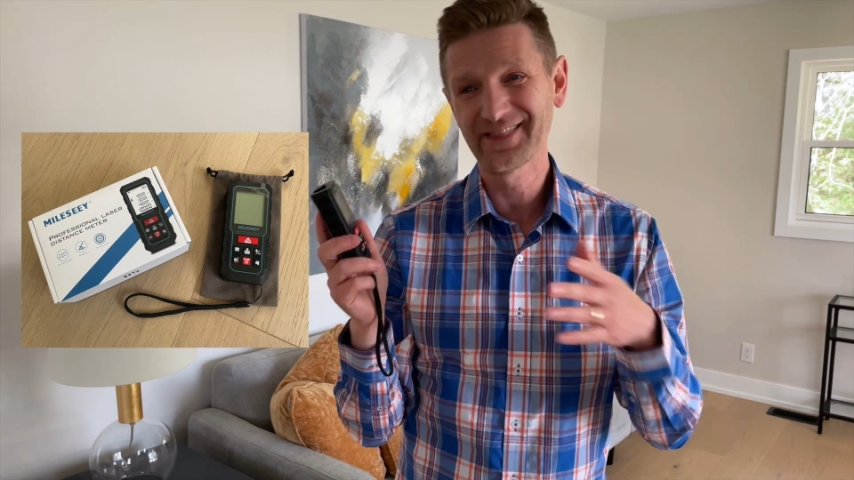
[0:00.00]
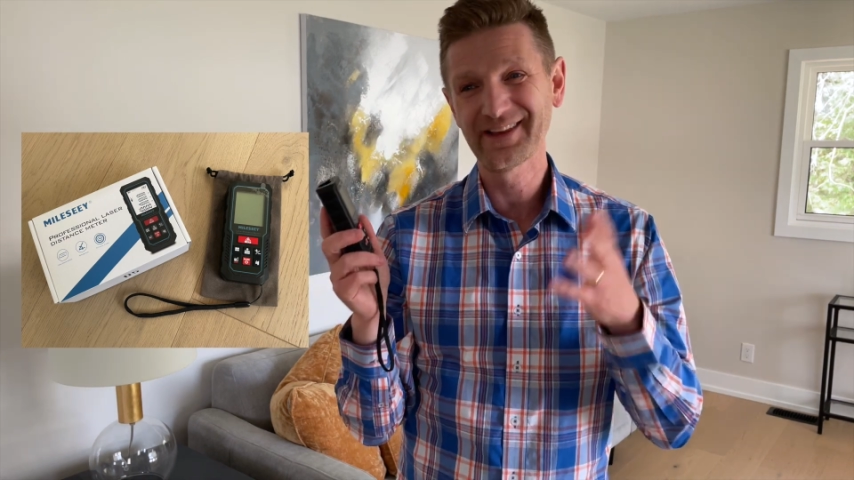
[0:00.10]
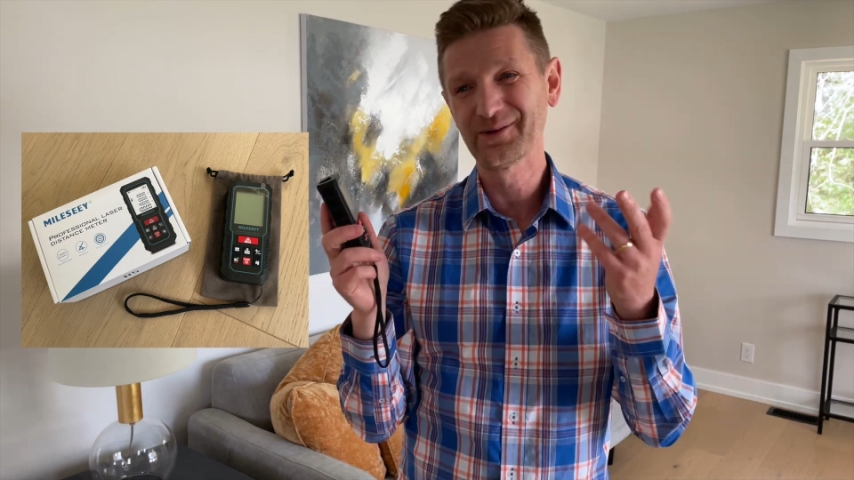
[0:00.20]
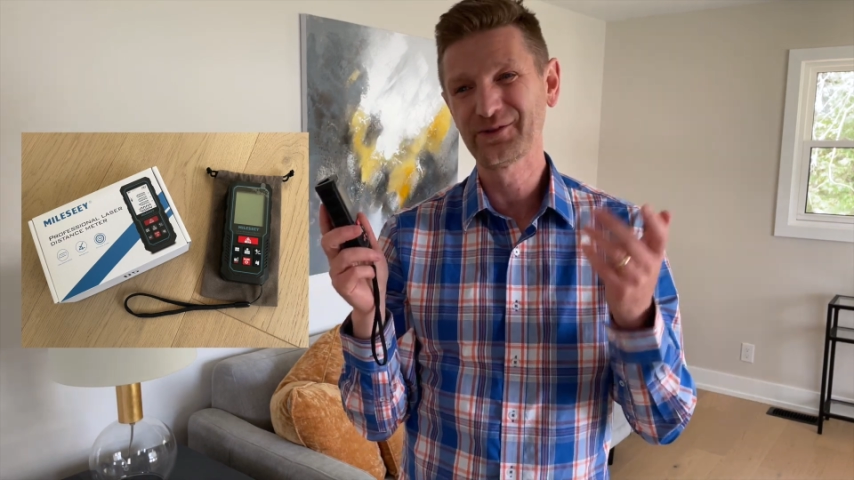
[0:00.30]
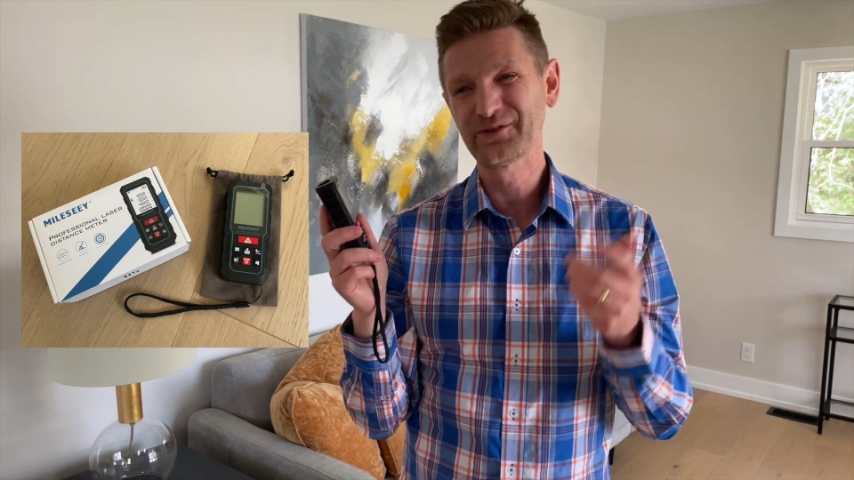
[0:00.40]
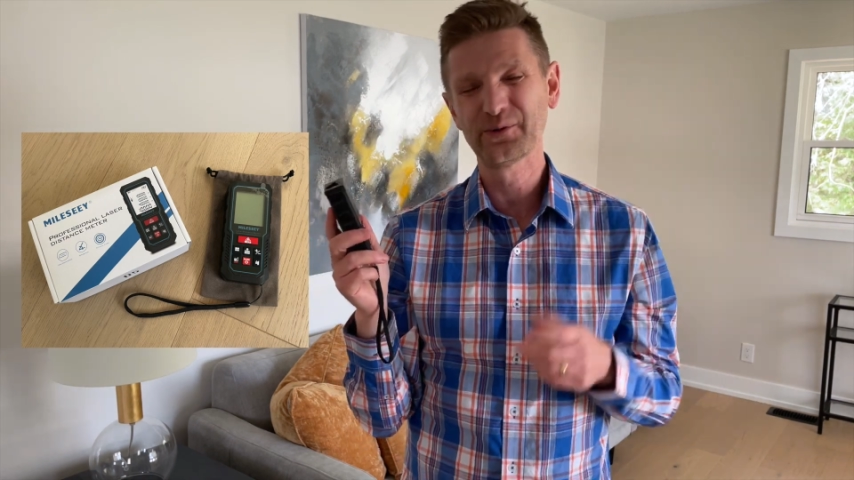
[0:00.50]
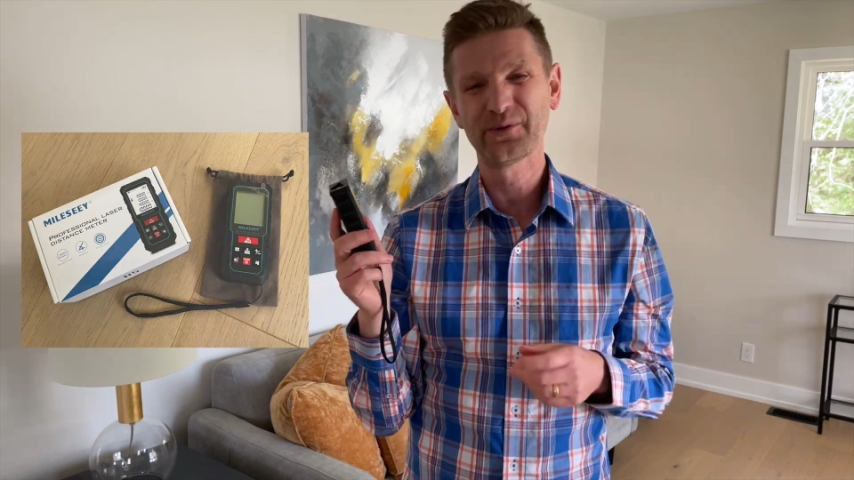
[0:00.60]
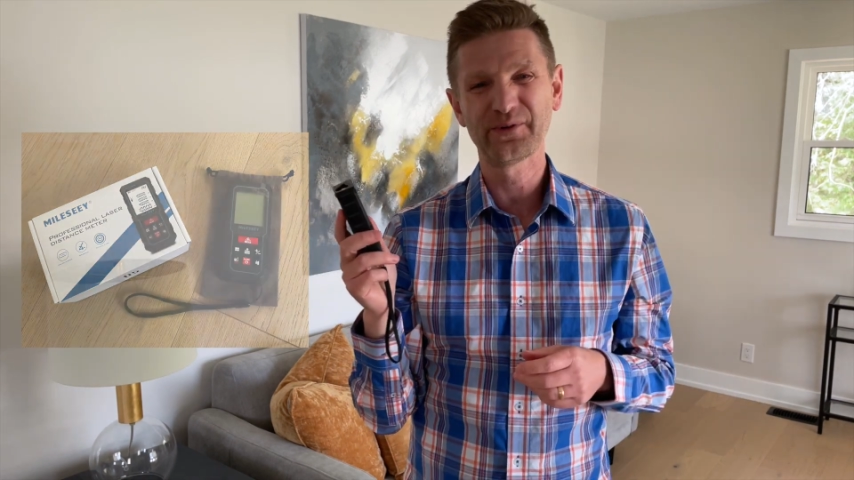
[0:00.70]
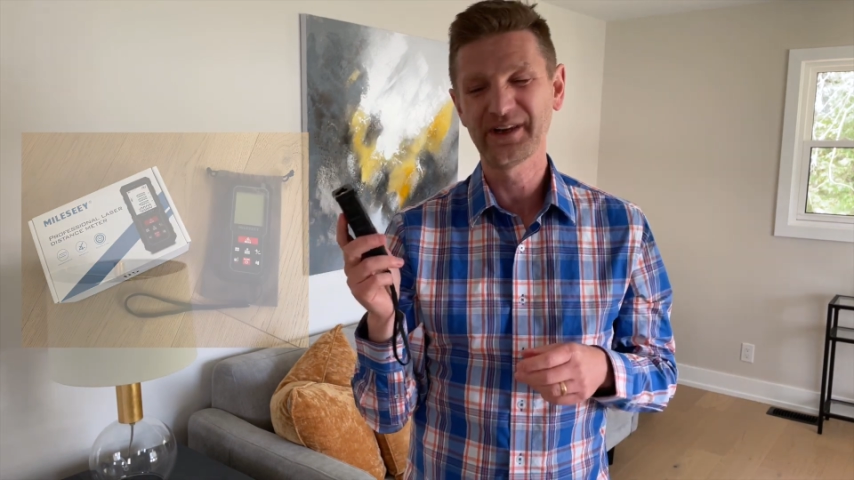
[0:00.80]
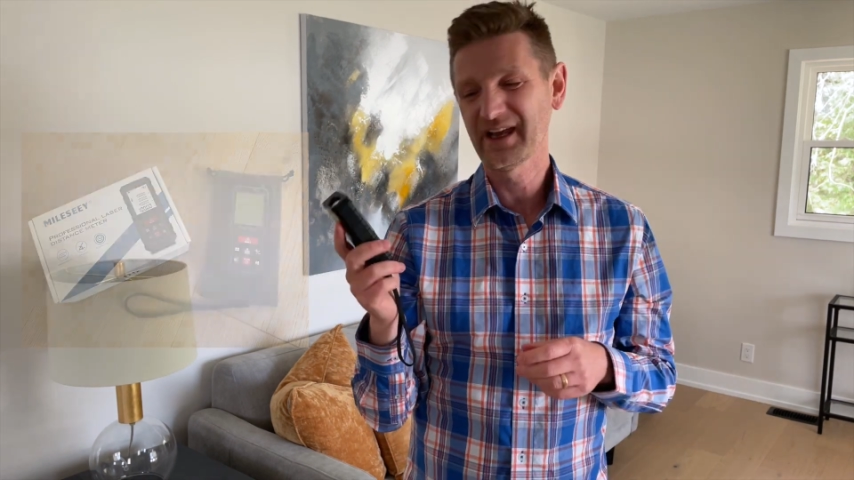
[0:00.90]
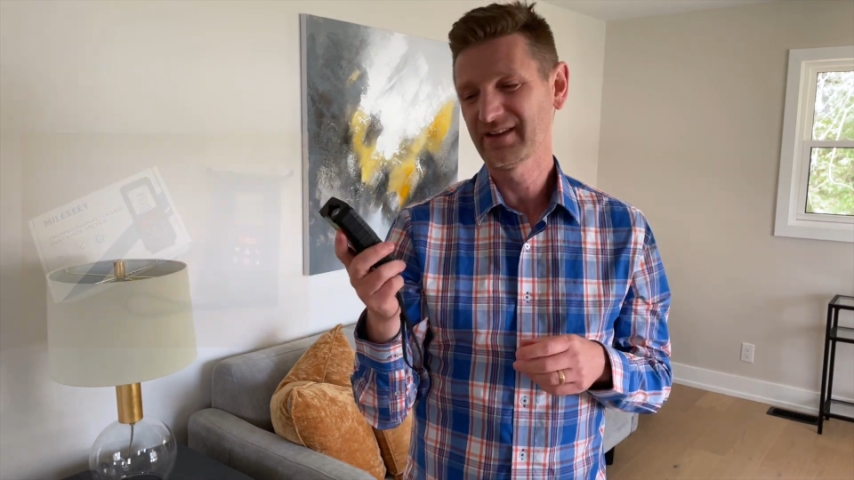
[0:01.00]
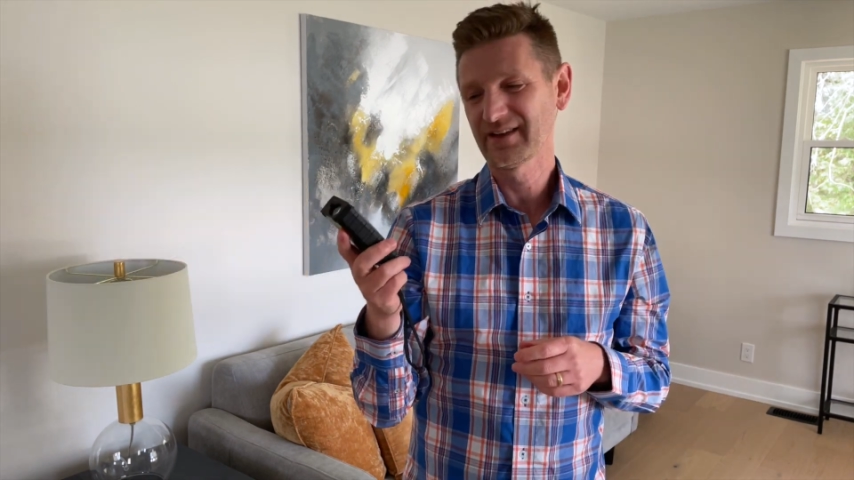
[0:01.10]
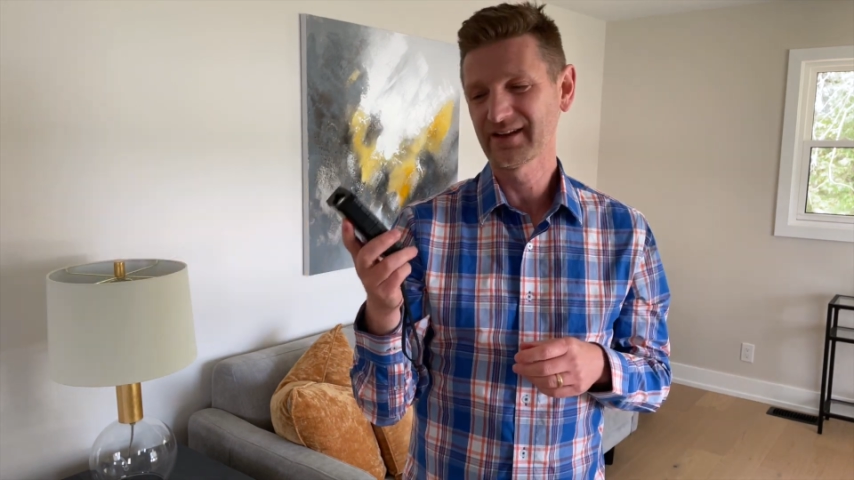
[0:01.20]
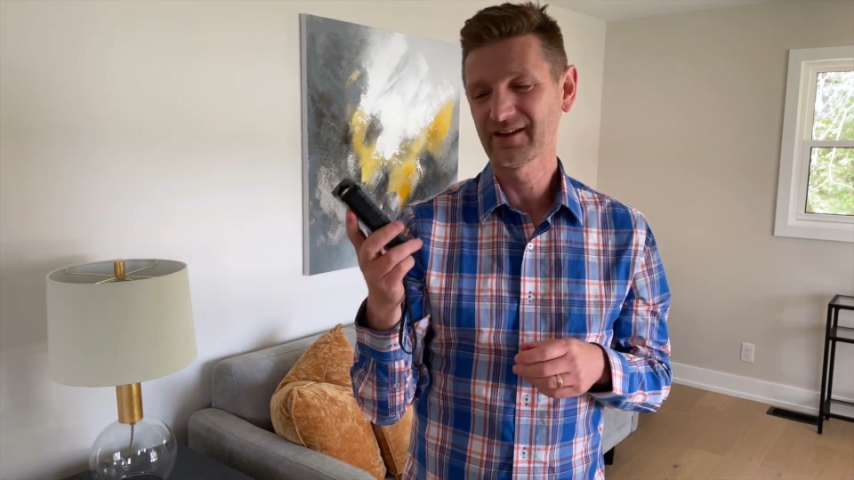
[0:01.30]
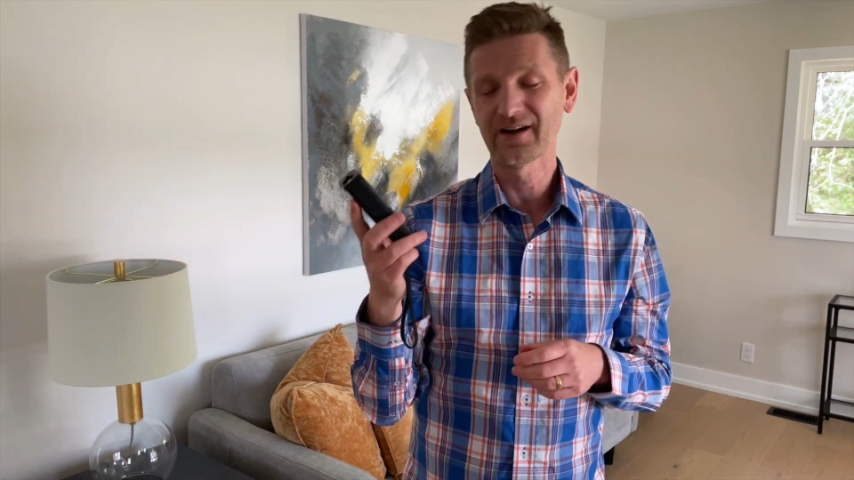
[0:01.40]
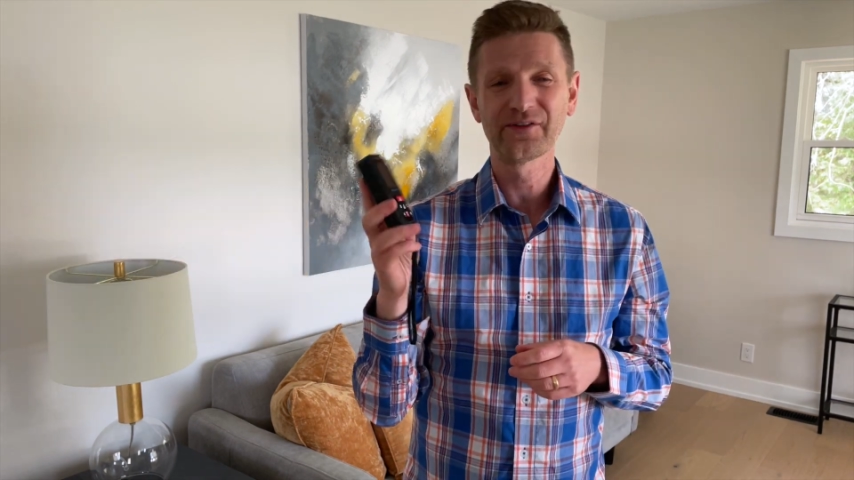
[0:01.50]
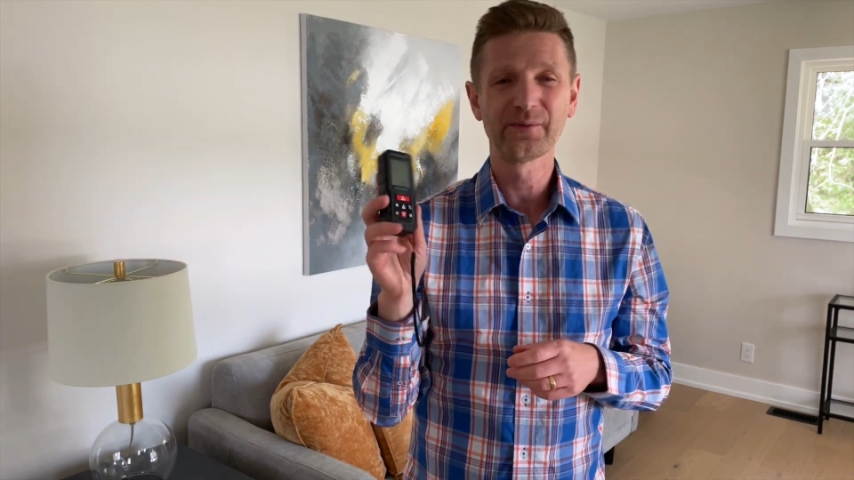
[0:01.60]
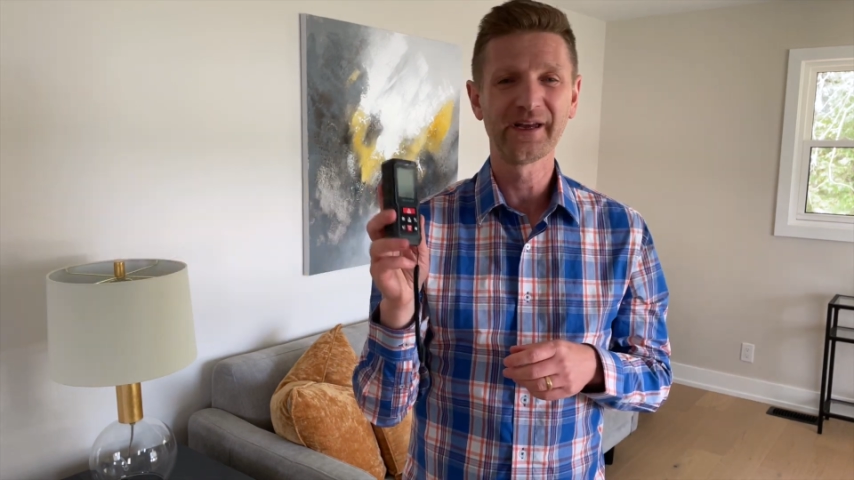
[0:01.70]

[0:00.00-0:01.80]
I think it was 2 or 3 days that it got to my